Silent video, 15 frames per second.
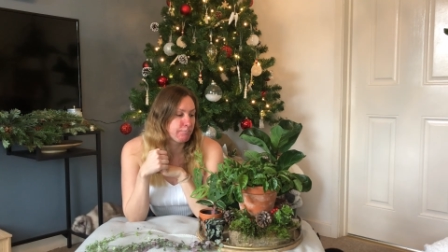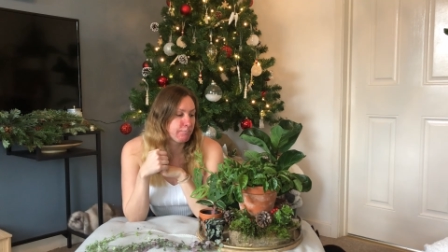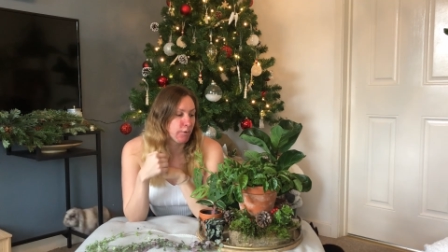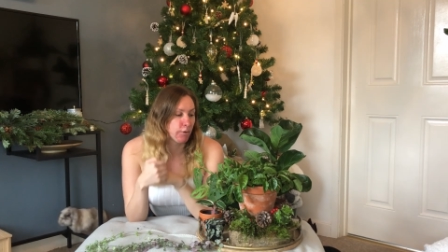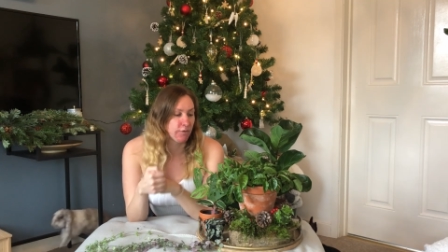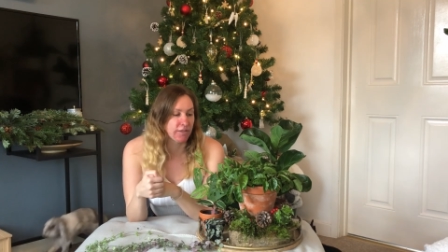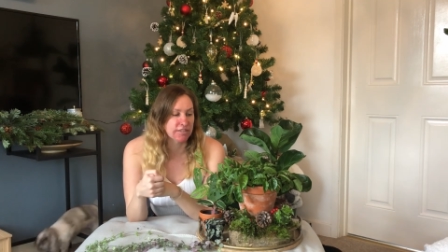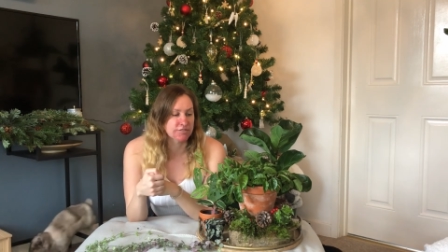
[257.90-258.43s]

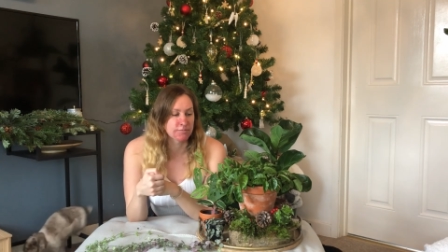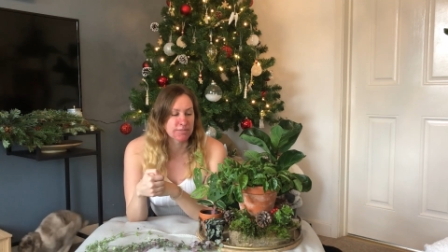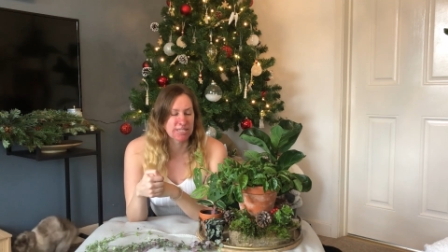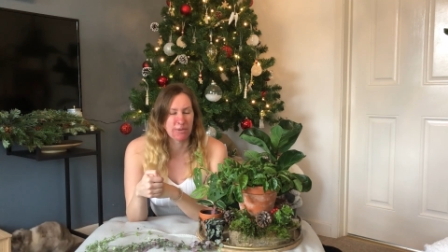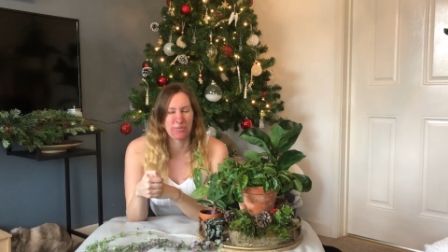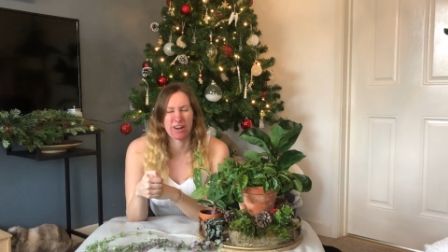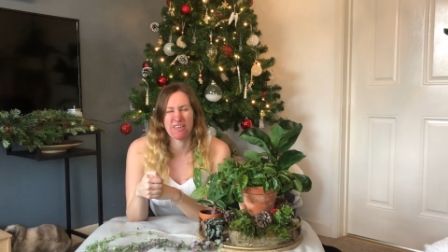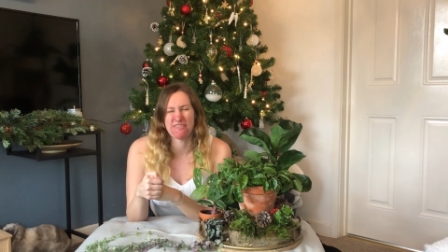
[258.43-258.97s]
bought this from
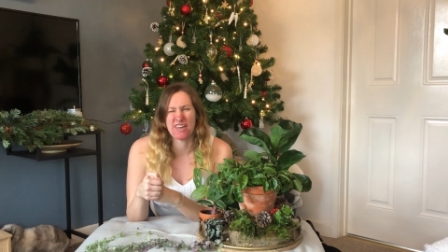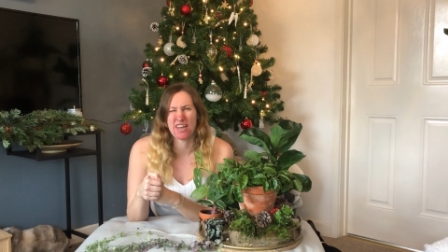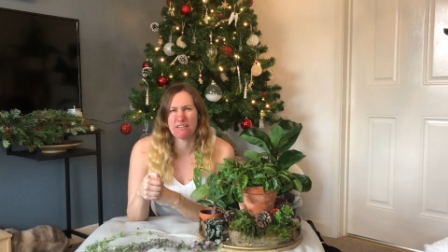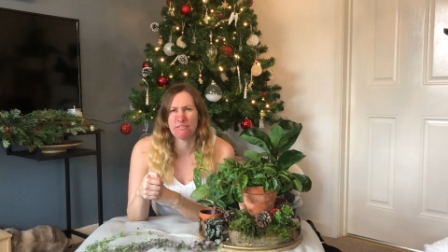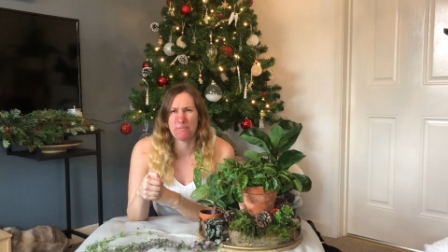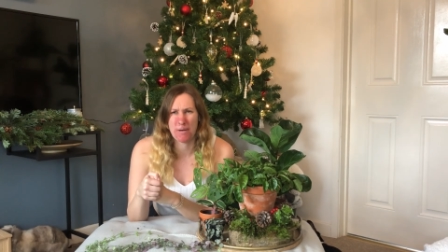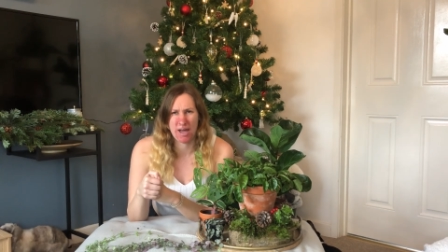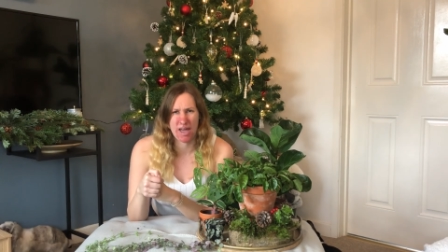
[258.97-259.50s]
someone, I think
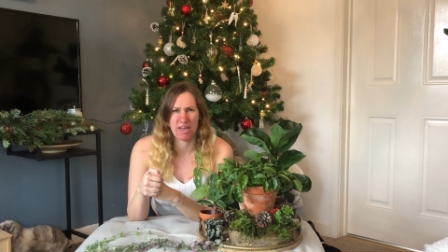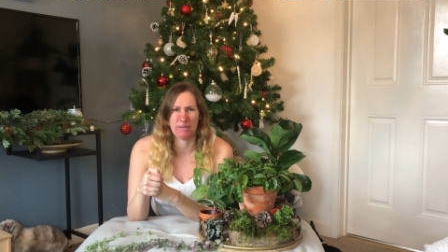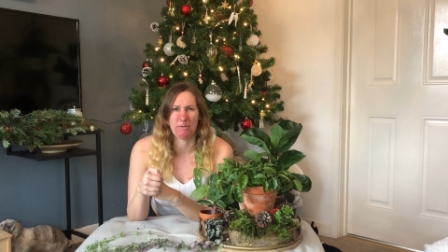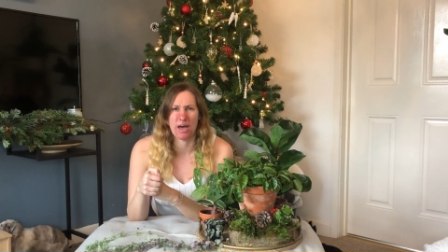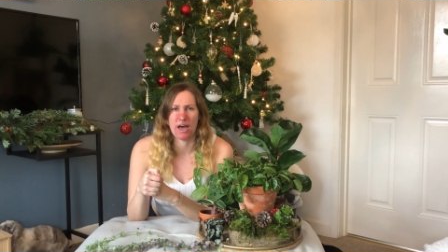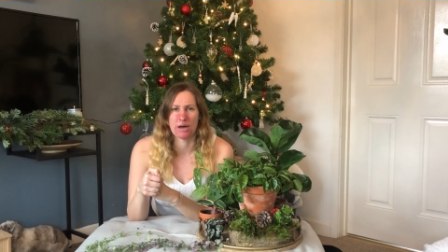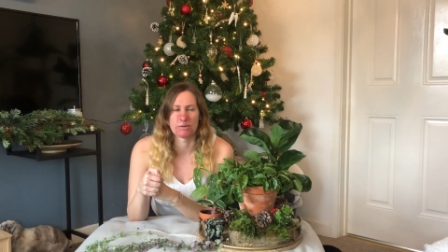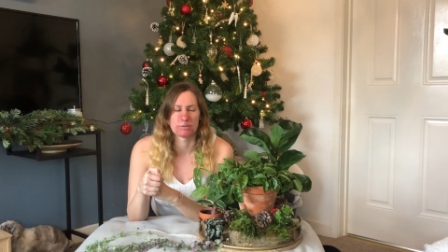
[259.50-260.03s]
for about
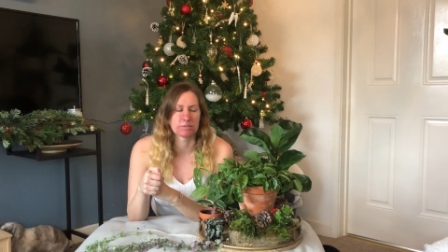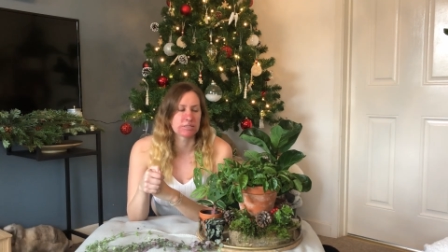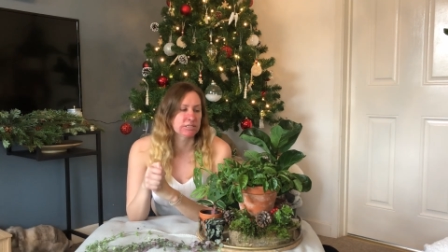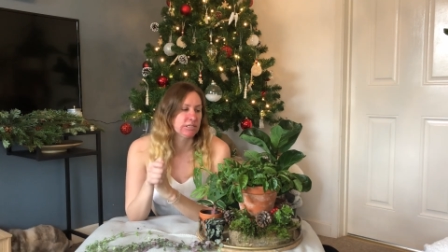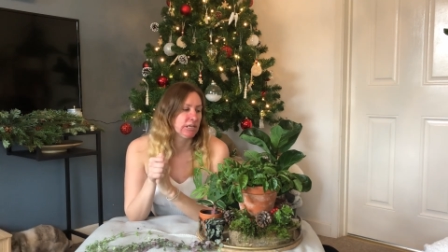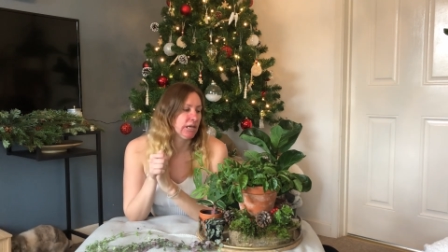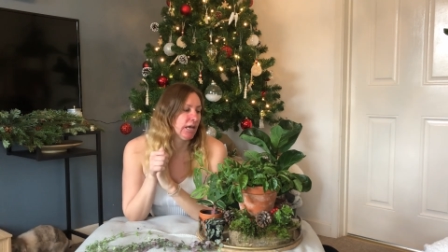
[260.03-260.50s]
£8.